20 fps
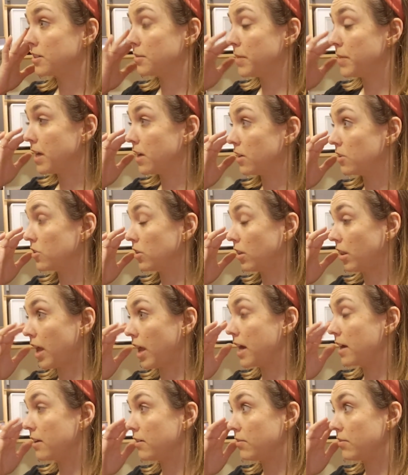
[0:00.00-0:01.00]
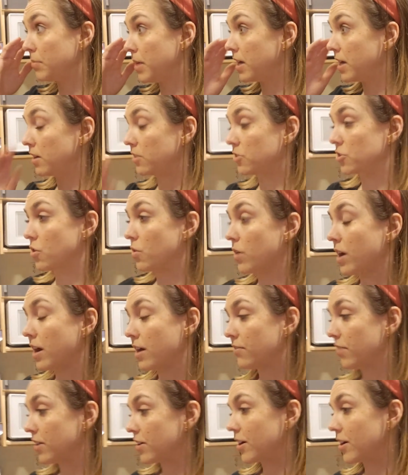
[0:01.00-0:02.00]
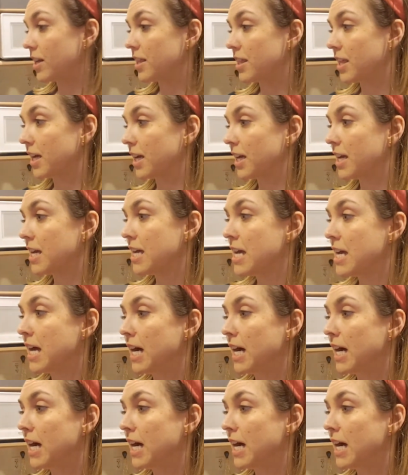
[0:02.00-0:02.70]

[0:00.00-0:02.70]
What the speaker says: to make a joke out of it or anything.